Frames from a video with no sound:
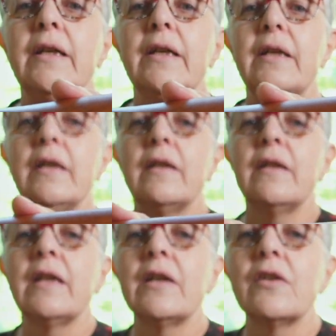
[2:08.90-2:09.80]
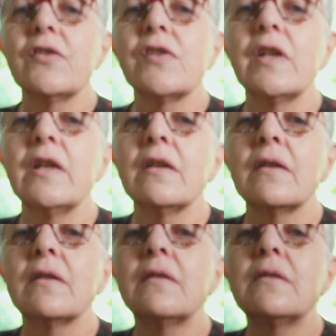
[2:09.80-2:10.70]
And there's the
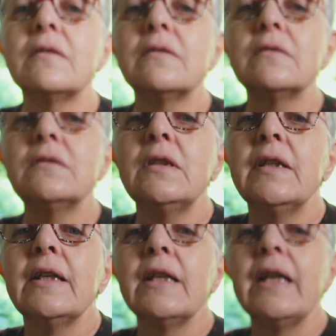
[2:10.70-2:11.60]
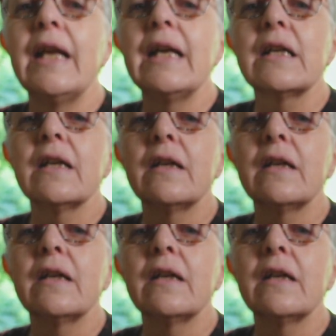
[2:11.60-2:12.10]
neck.